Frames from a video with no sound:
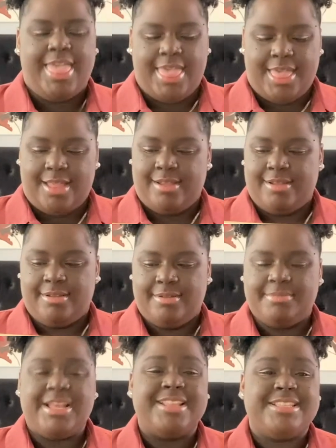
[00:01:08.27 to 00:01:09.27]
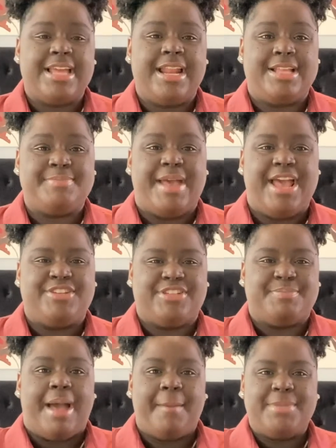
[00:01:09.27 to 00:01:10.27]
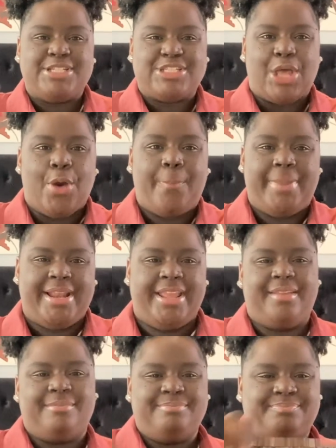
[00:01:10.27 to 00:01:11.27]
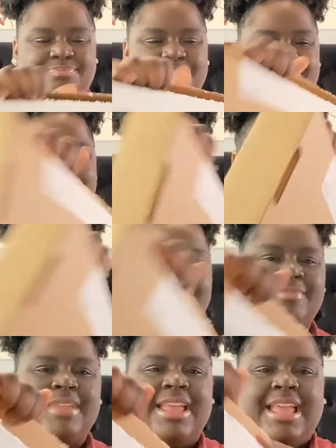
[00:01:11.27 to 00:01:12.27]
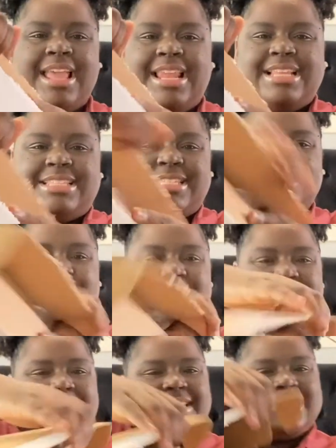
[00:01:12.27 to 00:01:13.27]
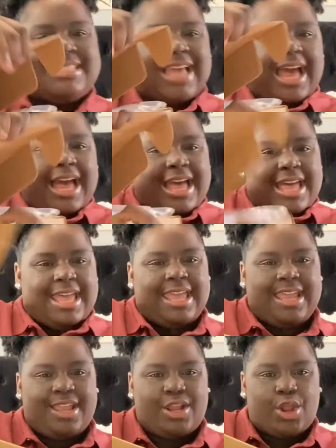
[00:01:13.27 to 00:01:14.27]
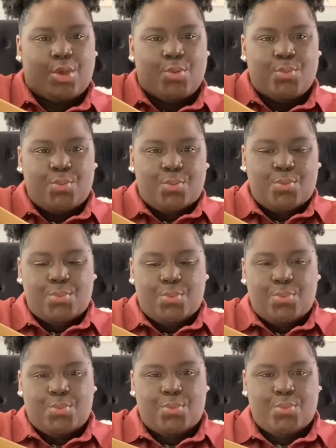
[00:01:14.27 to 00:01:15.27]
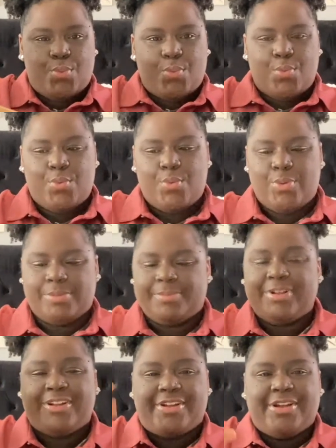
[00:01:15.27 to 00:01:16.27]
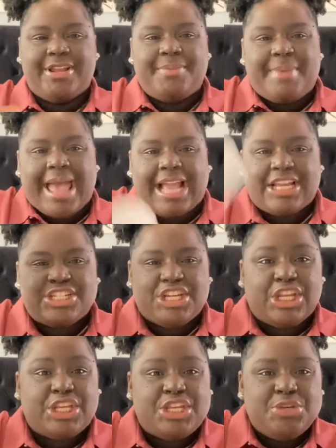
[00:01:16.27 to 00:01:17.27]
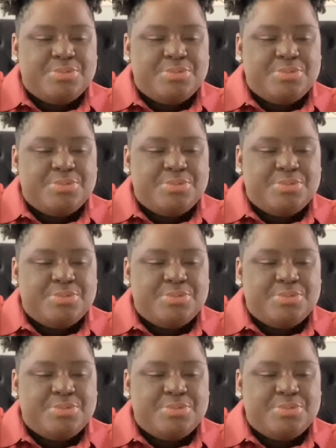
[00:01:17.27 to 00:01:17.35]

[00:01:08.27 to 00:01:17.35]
The other side has my address, but I'm gonna just open it. Let's see what's inside. Ooh, good packaging, cute.